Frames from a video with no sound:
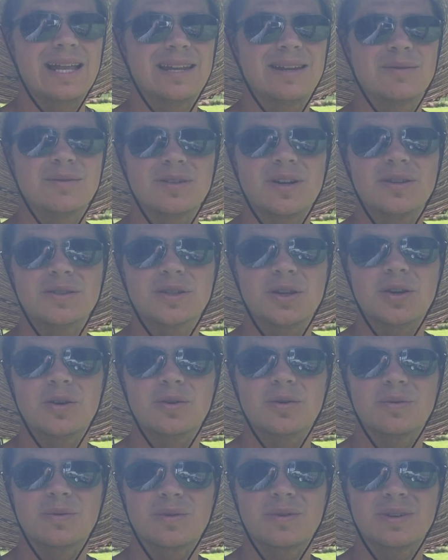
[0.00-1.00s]
It was
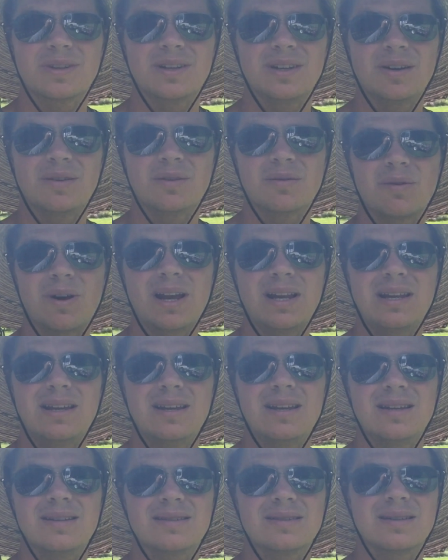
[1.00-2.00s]
also, you know, the
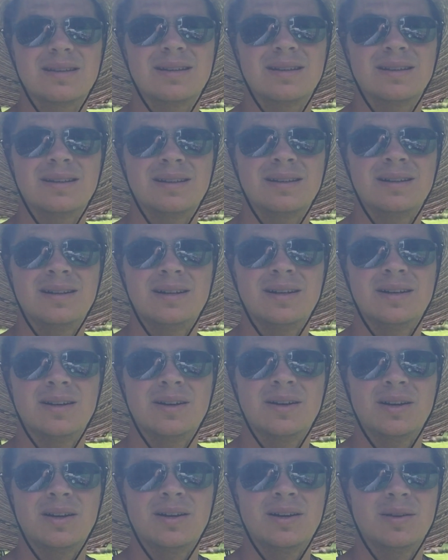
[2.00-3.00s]
Radian is
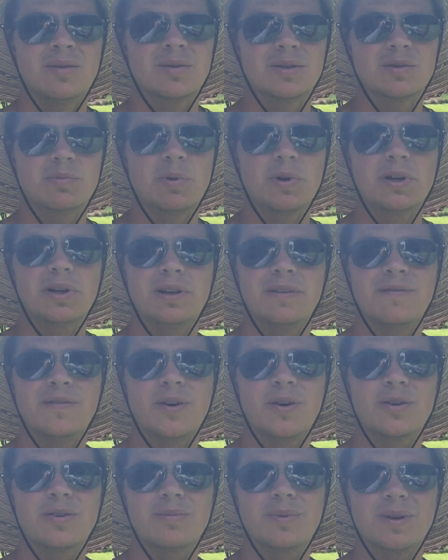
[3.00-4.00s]
was a pretty good
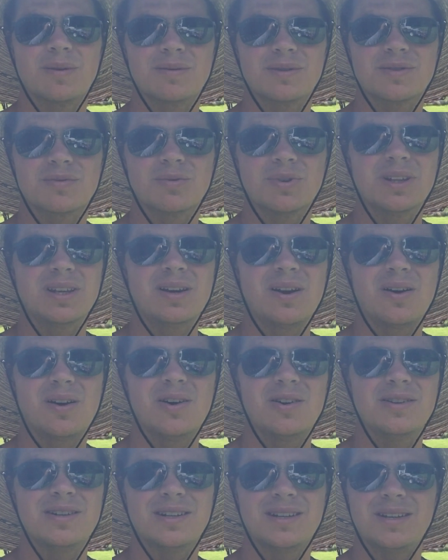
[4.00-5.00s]
inverter, but it was really
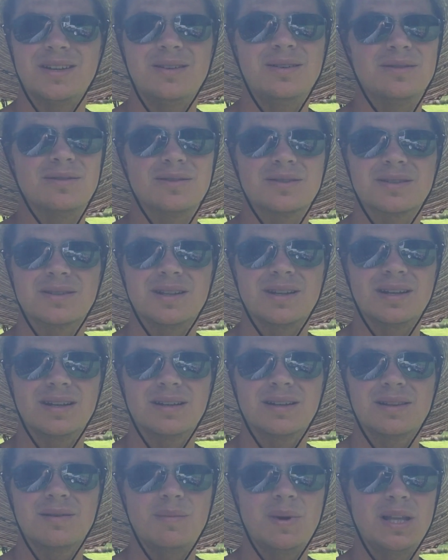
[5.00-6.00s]
hard to use. The,
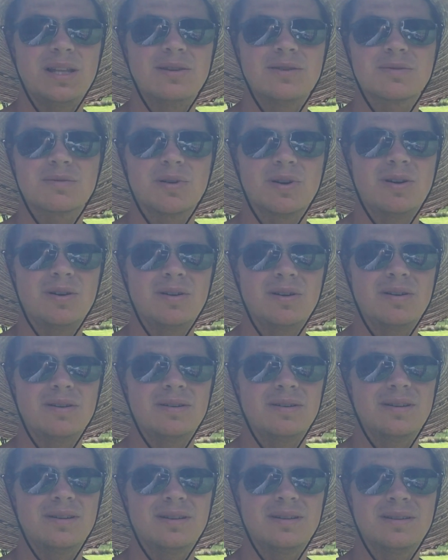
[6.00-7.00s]
the menus were
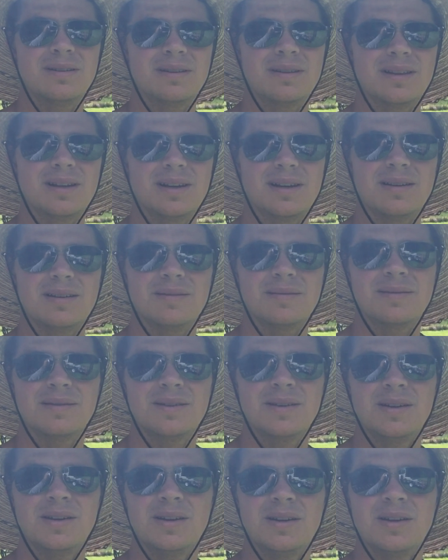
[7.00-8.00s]
hard. The
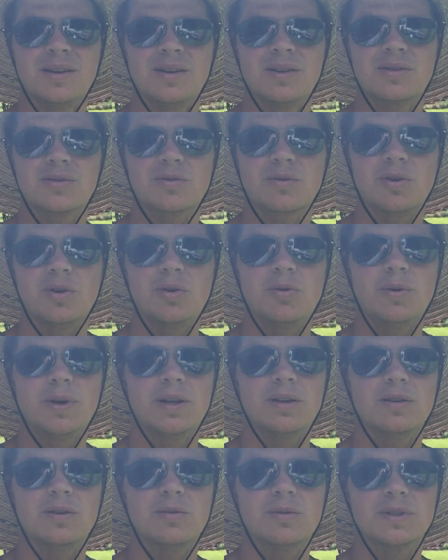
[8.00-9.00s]
scroll
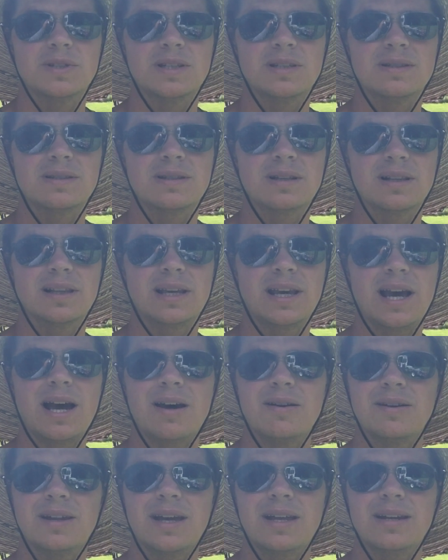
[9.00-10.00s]
wheel was instantly
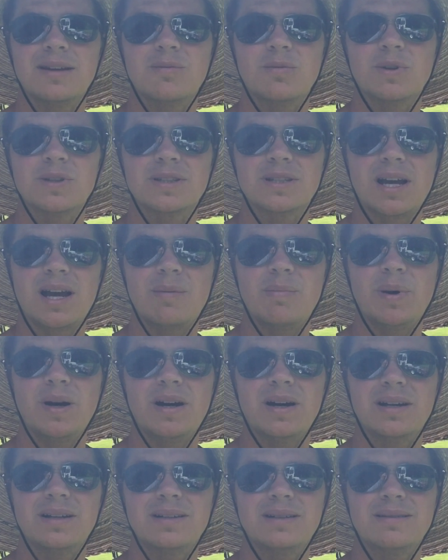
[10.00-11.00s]
outdated once
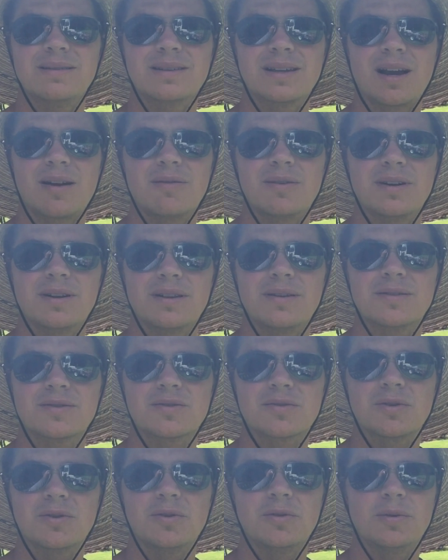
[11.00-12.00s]
iPod got rid of their
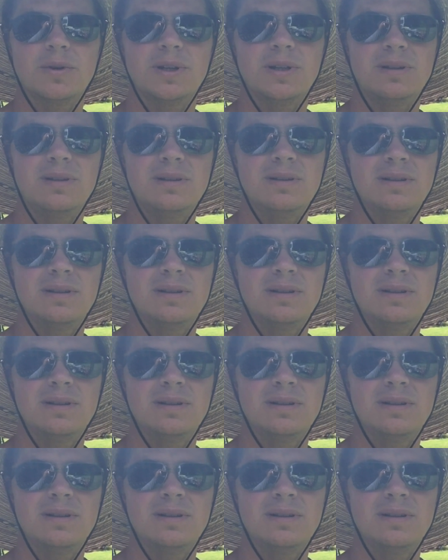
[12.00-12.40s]
scroll wheel.